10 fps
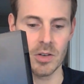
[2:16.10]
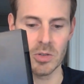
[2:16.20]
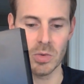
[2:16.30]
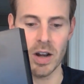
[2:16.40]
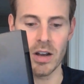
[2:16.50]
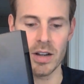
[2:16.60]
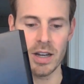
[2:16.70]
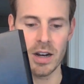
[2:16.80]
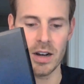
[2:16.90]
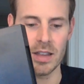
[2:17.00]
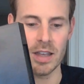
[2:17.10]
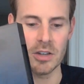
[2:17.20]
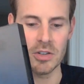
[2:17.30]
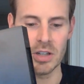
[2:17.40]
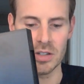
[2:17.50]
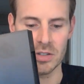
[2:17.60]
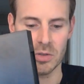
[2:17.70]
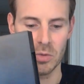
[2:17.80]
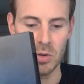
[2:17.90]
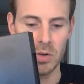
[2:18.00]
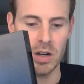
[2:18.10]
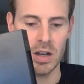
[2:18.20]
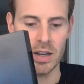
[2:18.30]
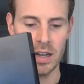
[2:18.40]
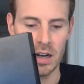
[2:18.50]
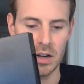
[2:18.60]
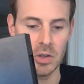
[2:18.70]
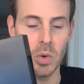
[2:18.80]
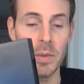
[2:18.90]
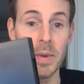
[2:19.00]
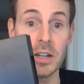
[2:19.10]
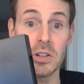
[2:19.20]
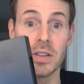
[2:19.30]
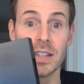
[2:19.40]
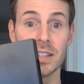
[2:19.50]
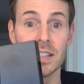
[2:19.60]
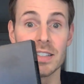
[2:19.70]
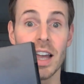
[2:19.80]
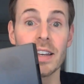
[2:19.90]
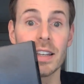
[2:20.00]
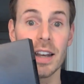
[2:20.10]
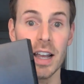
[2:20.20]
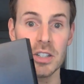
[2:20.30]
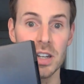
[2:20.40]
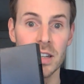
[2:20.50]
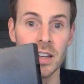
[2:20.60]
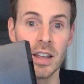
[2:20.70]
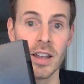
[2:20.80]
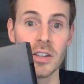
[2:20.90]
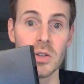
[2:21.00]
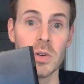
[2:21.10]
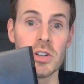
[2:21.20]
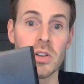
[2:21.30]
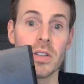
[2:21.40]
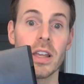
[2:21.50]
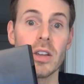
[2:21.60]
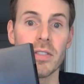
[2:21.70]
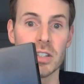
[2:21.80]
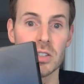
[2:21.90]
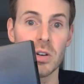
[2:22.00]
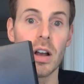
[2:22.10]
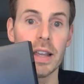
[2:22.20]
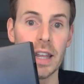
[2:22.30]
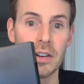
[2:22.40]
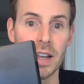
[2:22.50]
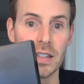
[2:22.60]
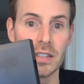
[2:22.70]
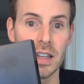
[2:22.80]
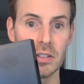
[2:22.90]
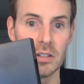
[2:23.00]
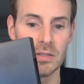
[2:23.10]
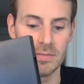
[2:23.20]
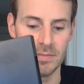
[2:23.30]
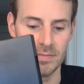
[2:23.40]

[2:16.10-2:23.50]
Goes right on here and then you just screw it on here. You wanna make sure this is a tight connection to ensure that you have a strong internet signal.